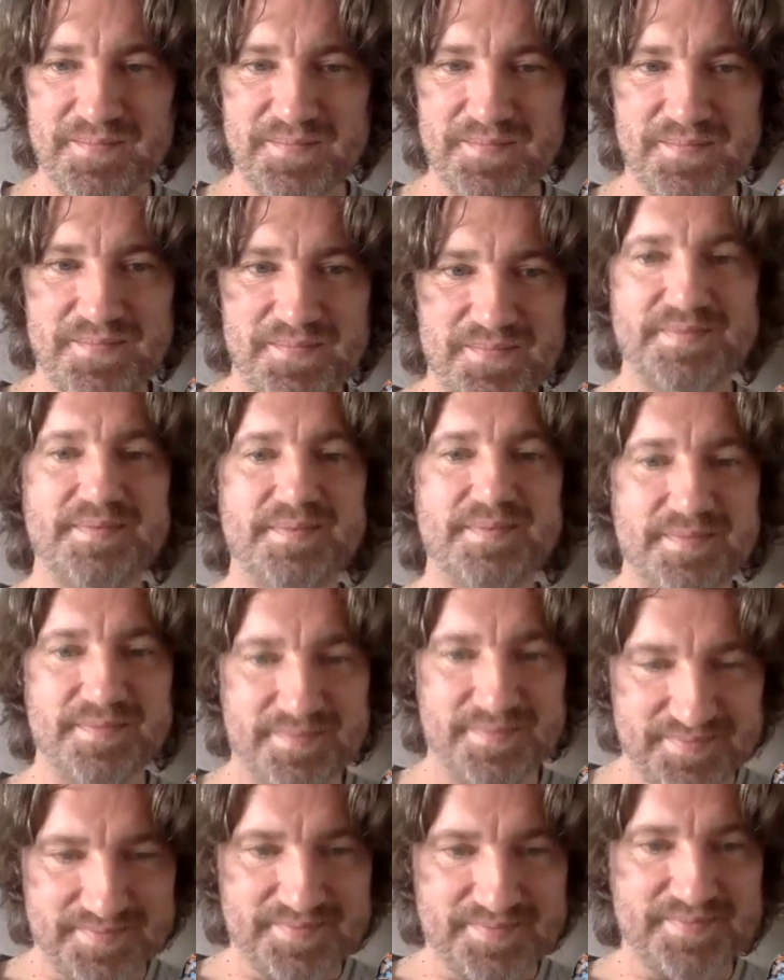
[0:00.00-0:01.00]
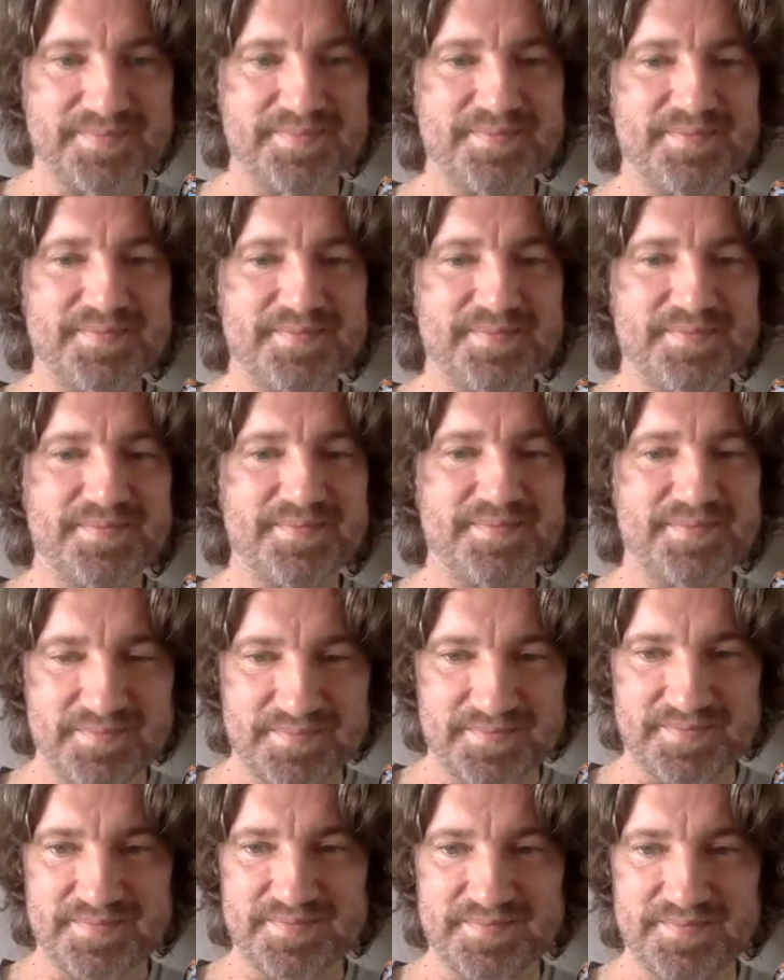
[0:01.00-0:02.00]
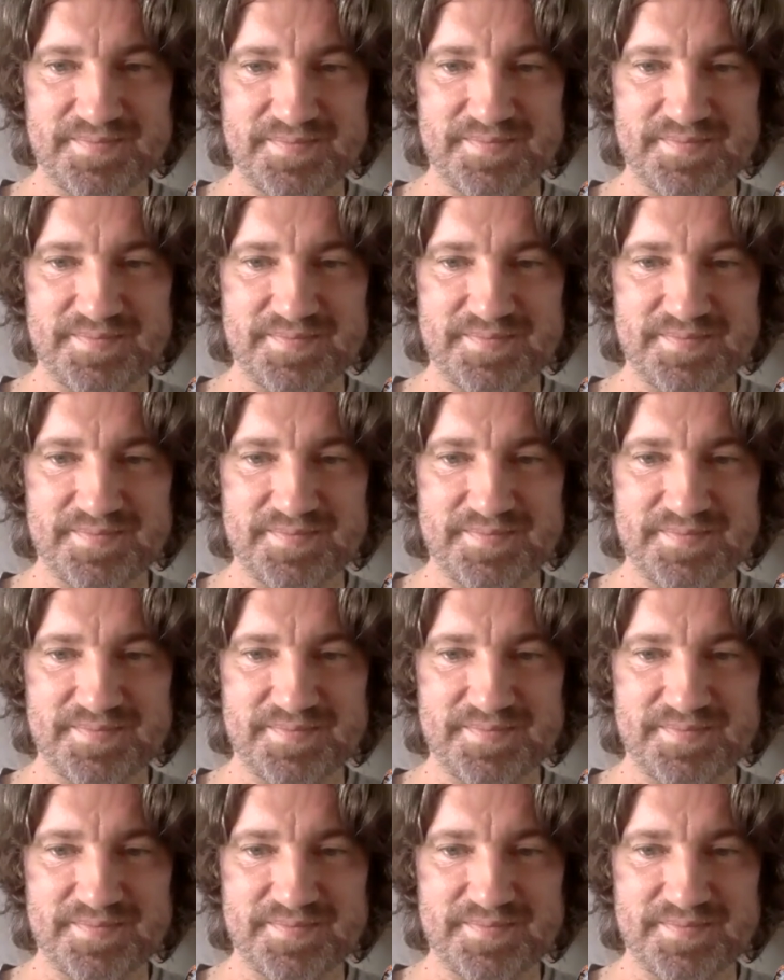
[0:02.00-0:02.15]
Yeah. But no, I mean, you said there that playing